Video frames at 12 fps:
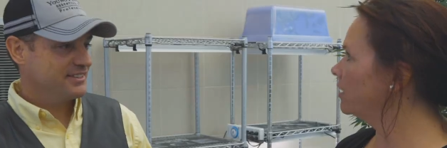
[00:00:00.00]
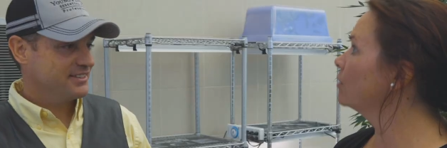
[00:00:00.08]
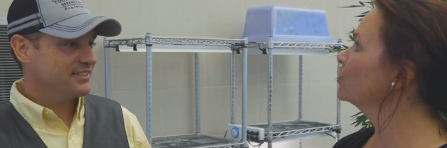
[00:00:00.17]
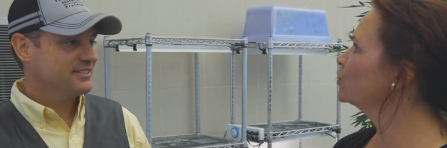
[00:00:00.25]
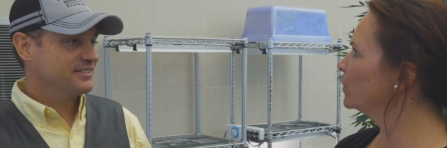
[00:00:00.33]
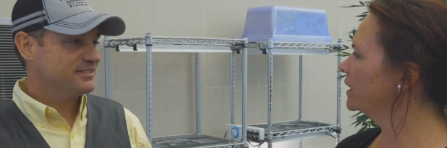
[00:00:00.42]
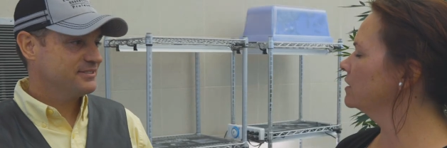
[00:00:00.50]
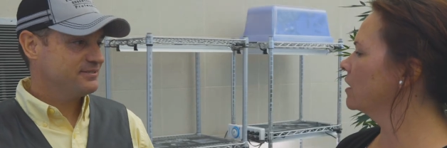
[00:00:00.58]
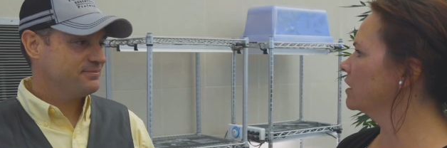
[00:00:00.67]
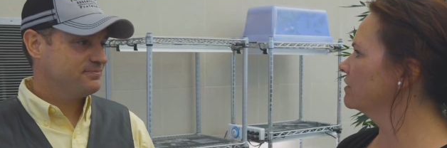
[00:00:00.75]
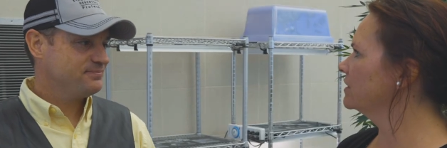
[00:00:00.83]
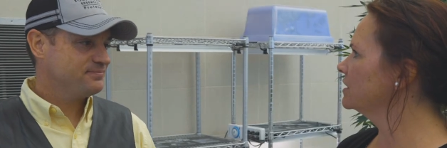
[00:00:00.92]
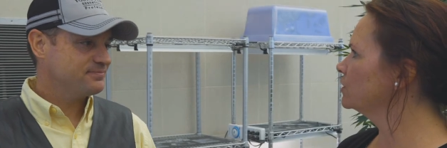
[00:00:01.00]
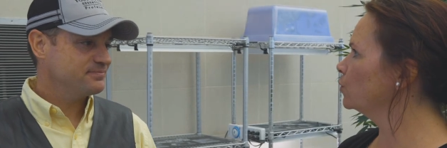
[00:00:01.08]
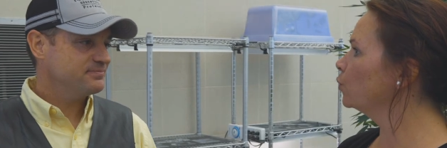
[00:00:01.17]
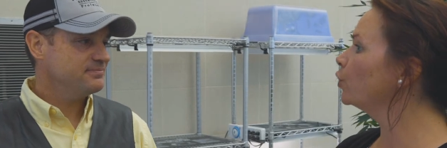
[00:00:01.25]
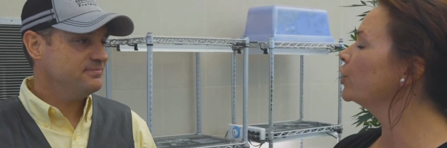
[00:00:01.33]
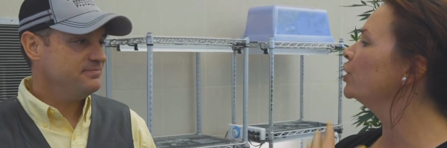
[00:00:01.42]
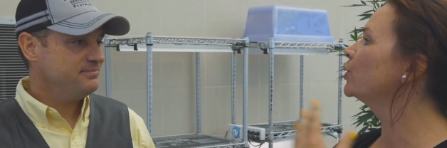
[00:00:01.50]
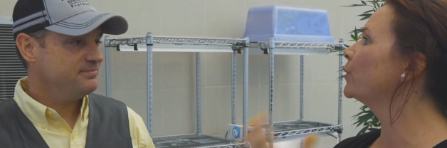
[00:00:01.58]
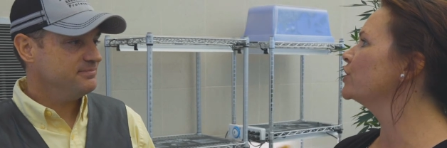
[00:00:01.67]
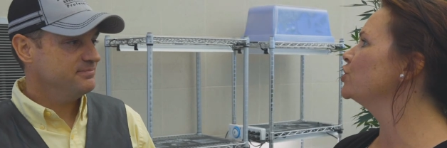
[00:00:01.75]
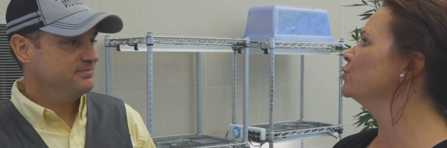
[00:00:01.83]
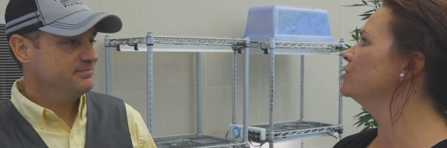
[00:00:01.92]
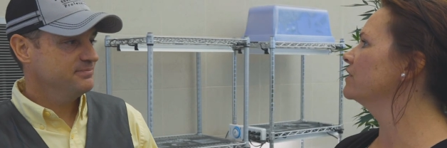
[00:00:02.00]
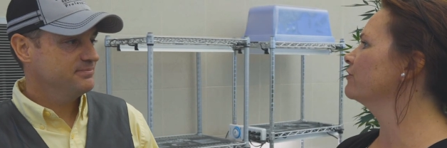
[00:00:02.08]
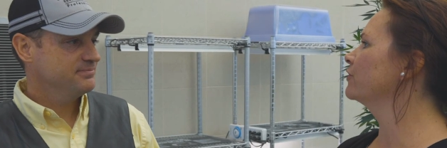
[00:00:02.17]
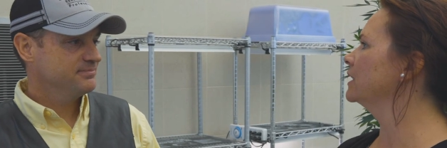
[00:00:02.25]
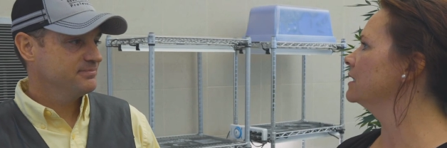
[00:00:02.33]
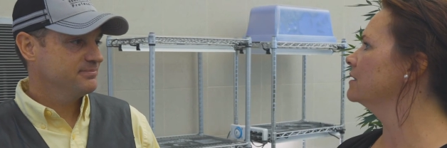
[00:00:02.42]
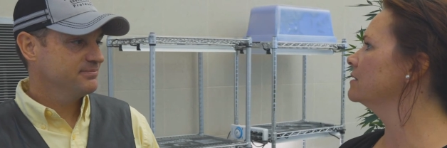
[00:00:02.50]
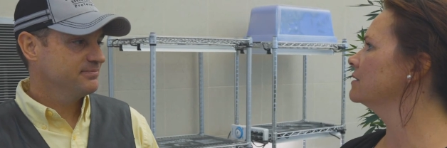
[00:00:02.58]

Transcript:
Speaker 1: and almost going into harvest, what are you going to do different